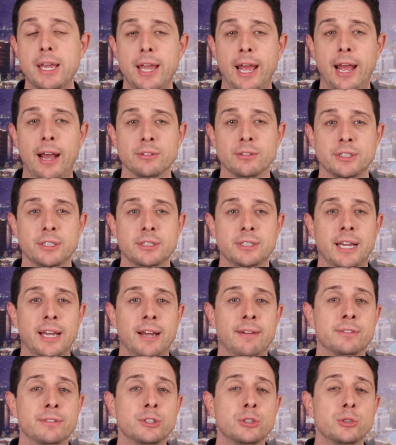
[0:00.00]
Houses
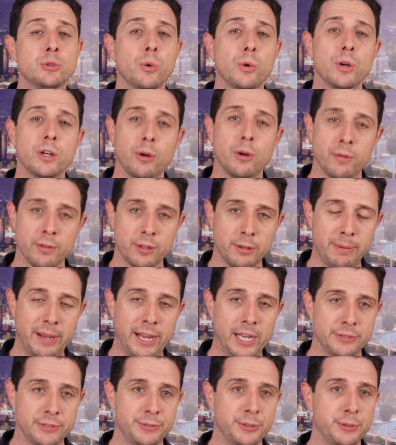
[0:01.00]
have soared over the
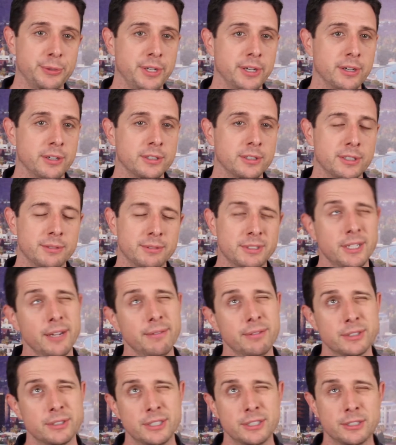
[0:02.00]
past few years.
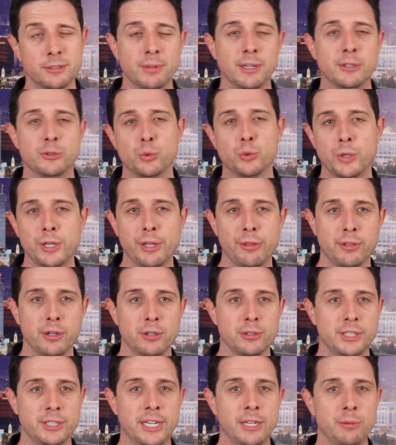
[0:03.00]
ever since around
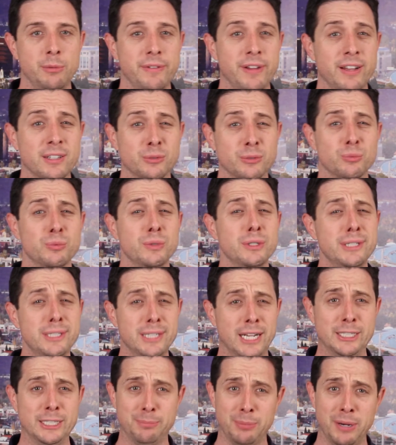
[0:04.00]
2013, we've had a really
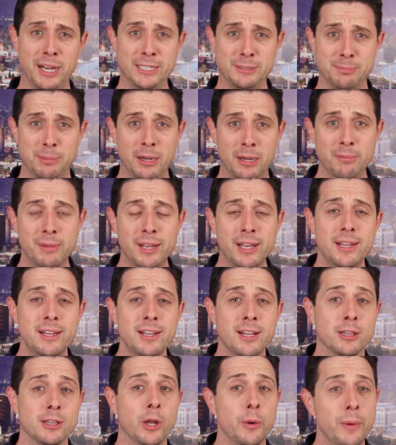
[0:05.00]
nice price price bump.
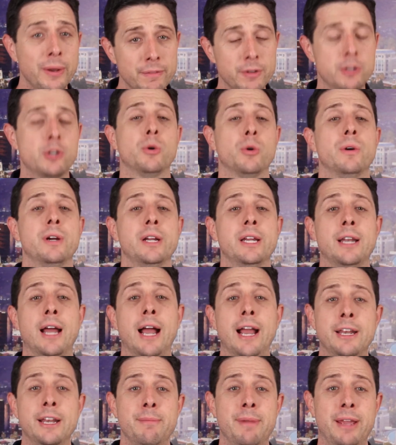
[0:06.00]
Low inventory and
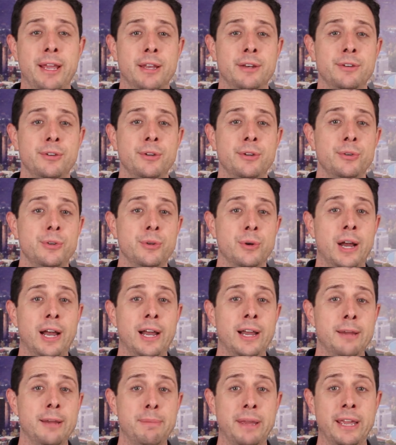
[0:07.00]
high demand due to
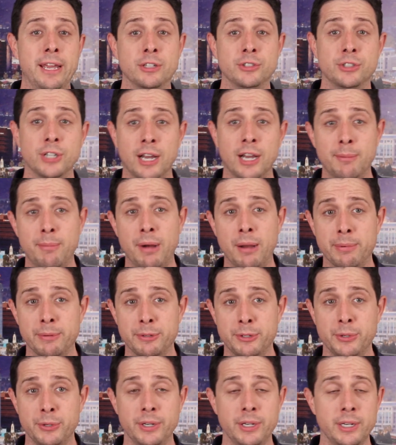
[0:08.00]
high paying job
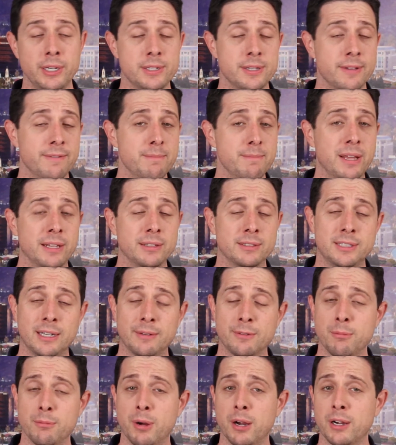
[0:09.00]
opportunities have meant
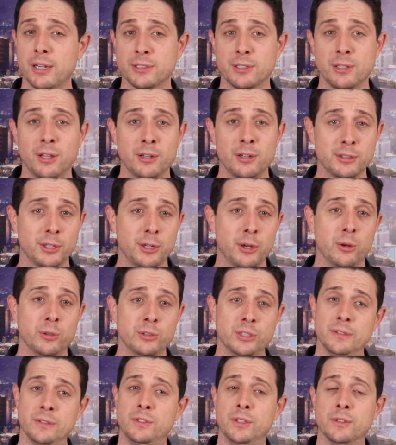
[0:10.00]
several markets along the
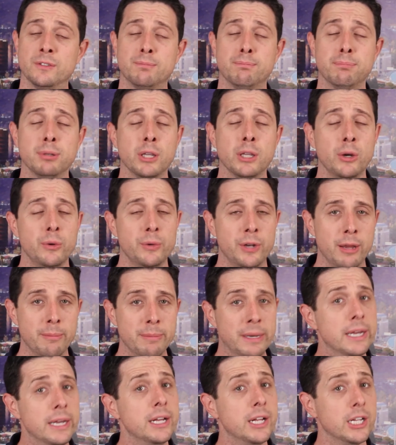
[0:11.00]
coast have just blown up,
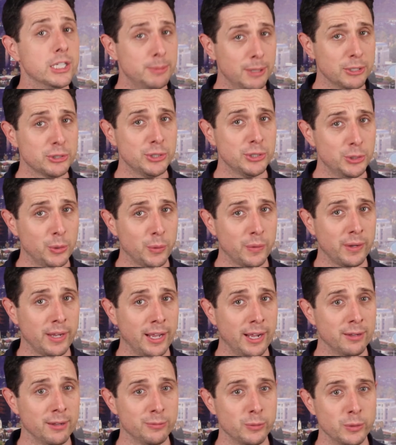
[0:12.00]
especially Northern
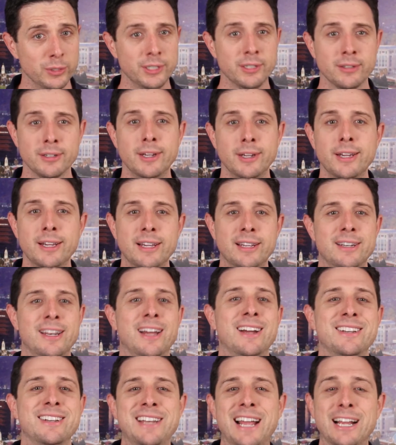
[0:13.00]
California.
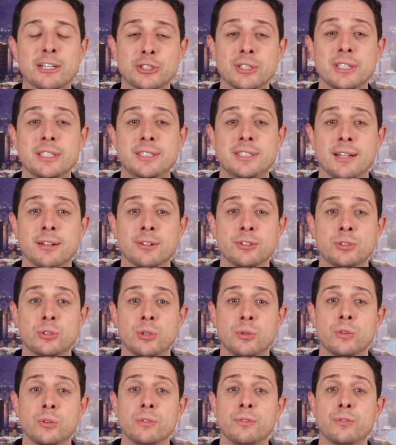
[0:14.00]
nationally, sellers
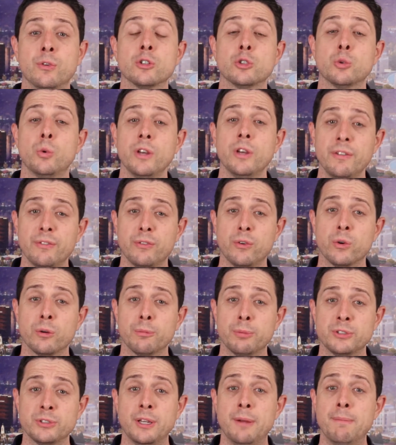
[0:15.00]
sold for
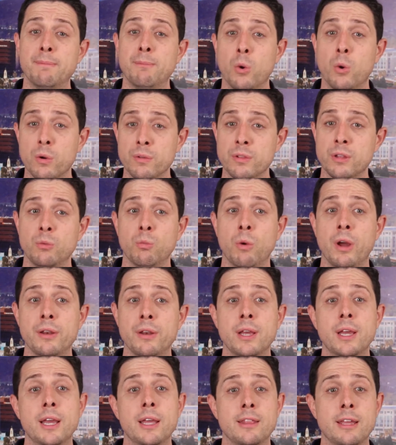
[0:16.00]
24% more than what
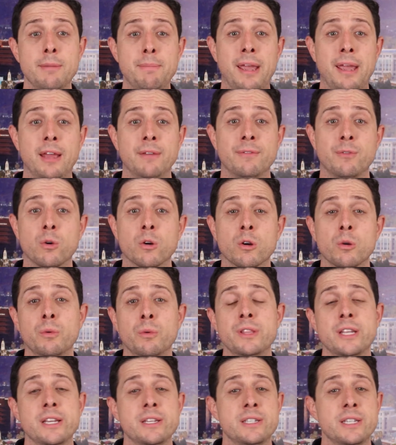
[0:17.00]
they paid for
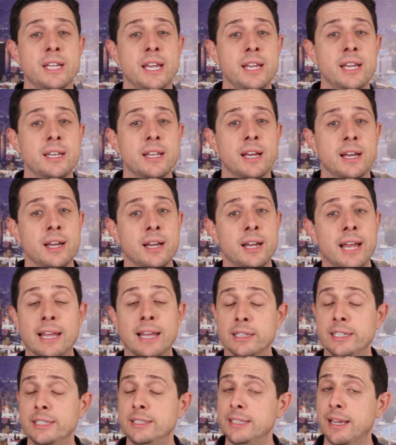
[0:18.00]
when they stayed uh, at
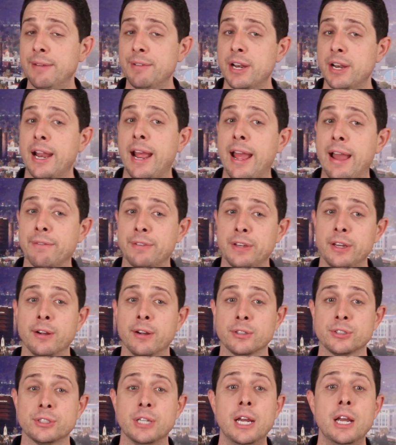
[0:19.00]
least seven and a half
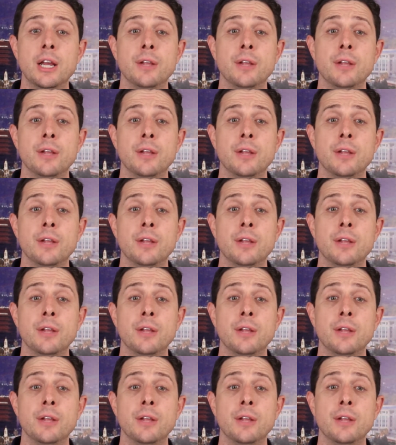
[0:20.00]
years.